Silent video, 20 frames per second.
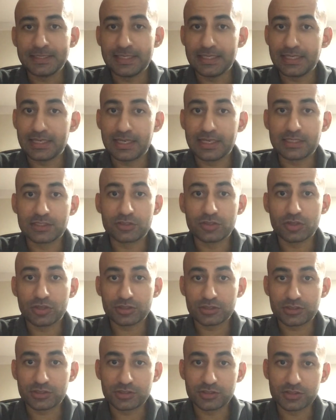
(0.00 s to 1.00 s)
it
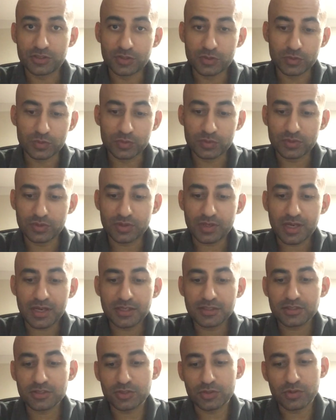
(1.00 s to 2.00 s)
exhausts you.
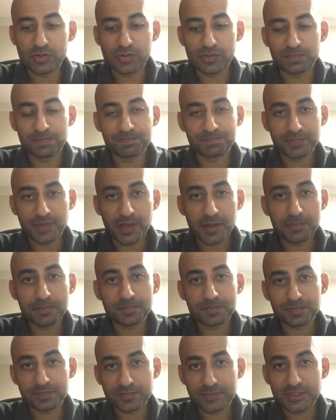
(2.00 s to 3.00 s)
Okay, so yep,
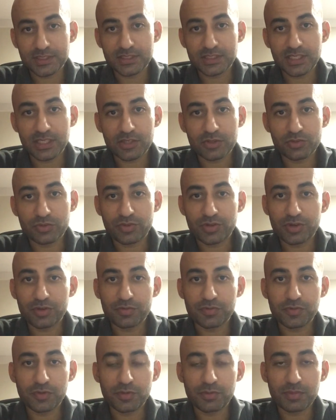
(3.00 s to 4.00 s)
stick to 3 to
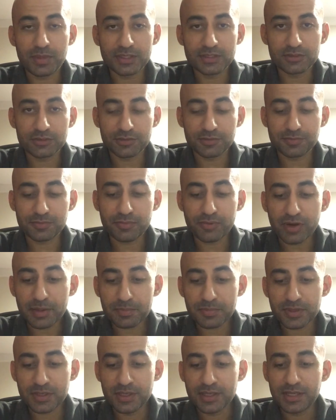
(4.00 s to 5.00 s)
4 months of
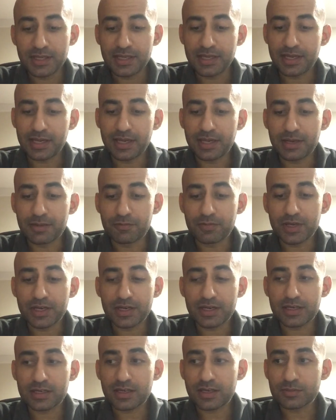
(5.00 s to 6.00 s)
prep. And
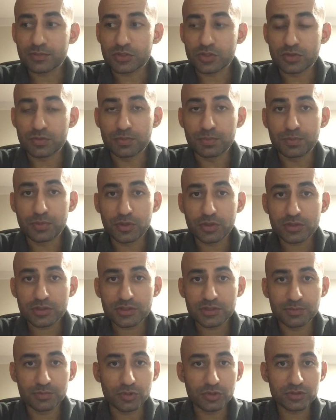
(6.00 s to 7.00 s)
when it comes to
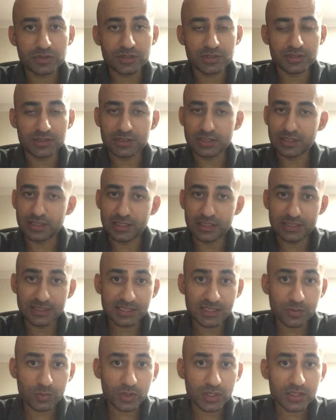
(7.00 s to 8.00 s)
books is an
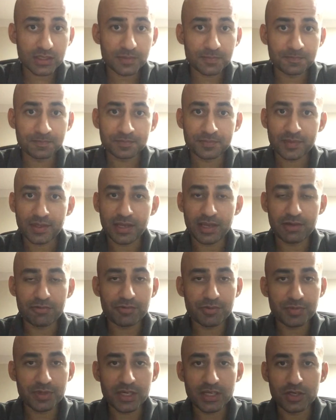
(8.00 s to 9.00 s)
easy one.
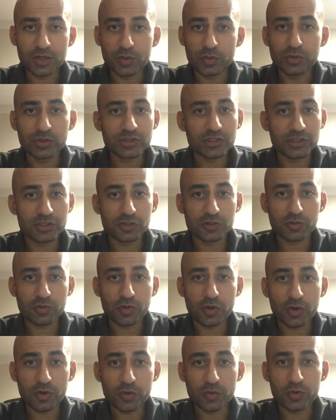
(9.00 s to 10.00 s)
Everybody knows it's
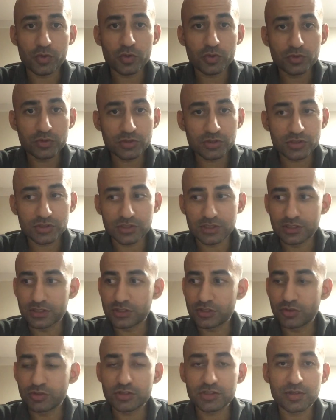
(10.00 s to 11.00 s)
Toronto Notes,
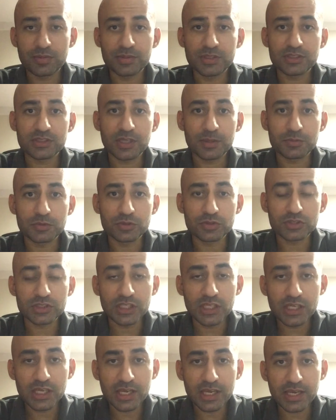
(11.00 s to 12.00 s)
it's Yosemite Stuff to
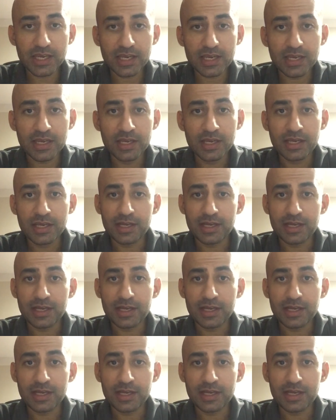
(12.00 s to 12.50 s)
CK,